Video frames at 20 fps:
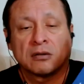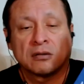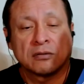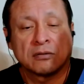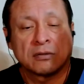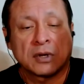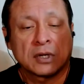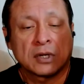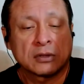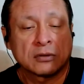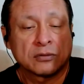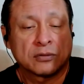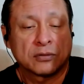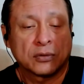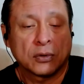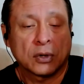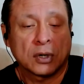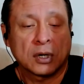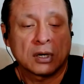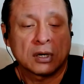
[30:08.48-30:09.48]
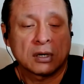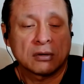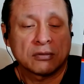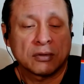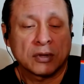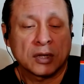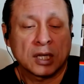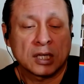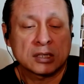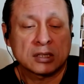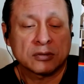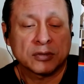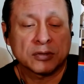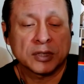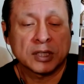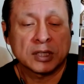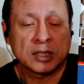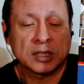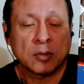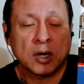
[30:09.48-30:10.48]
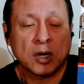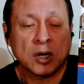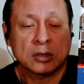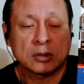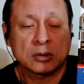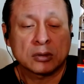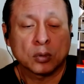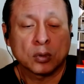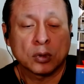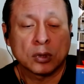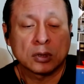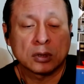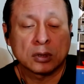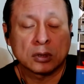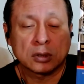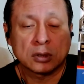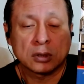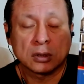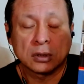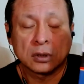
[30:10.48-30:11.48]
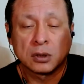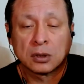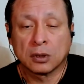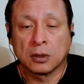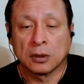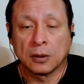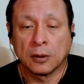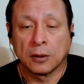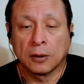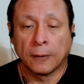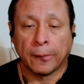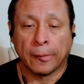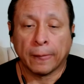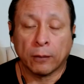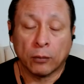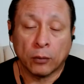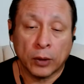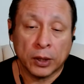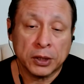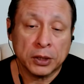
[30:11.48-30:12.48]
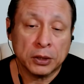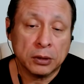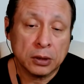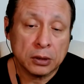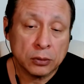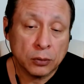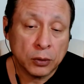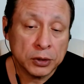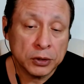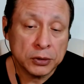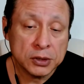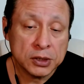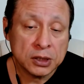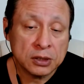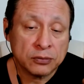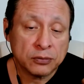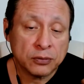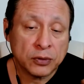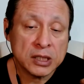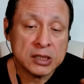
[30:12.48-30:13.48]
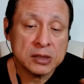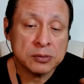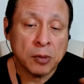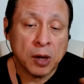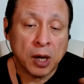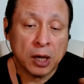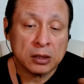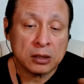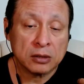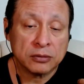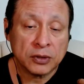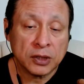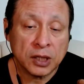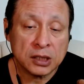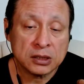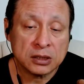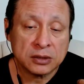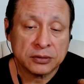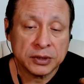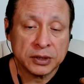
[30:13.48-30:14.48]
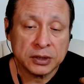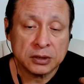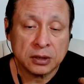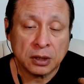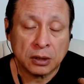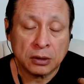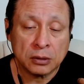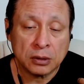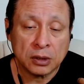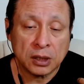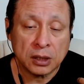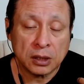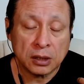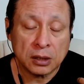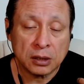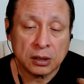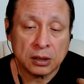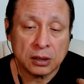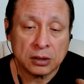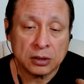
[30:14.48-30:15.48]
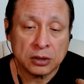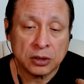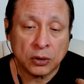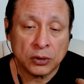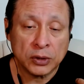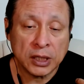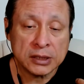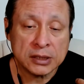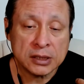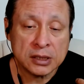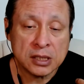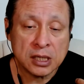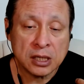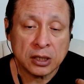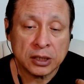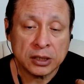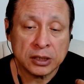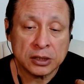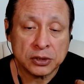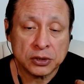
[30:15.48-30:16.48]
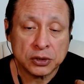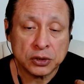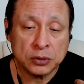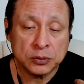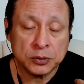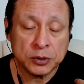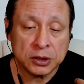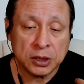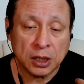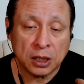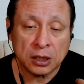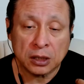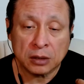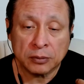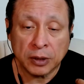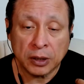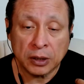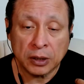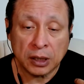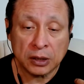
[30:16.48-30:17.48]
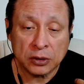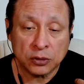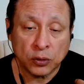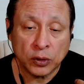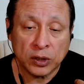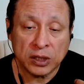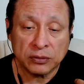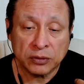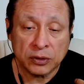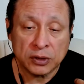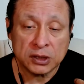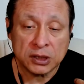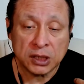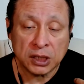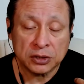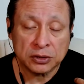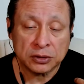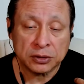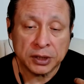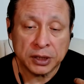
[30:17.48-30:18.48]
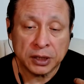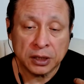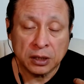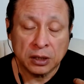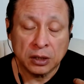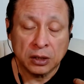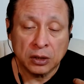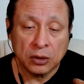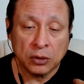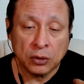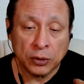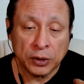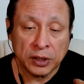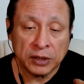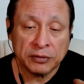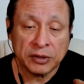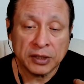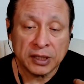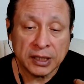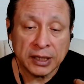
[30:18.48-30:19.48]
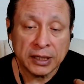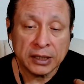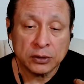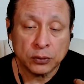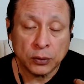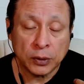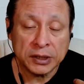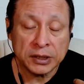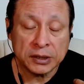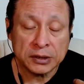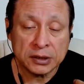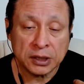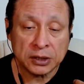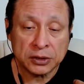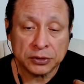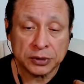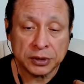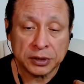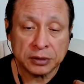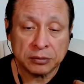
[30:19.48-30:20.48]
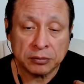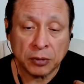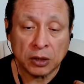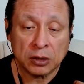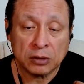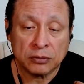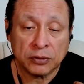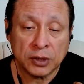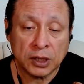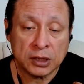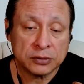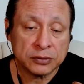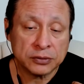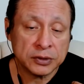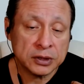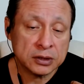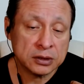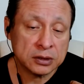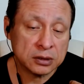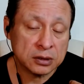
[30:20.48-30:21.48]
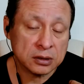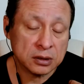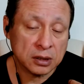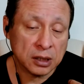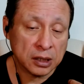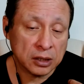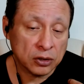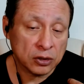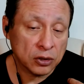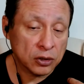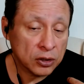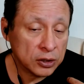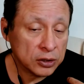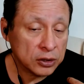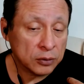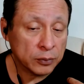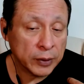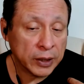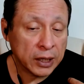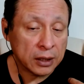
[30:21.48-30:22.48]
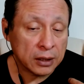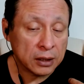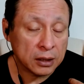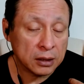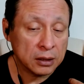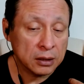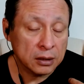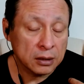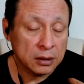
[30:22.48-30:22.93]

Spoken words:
volume four, Philosophy in the Modern World. When you see the phrase modern philosophy, don't necessarily assume they're talking about like 21st century or even late 20th century. Modern philosophy is like earlier back.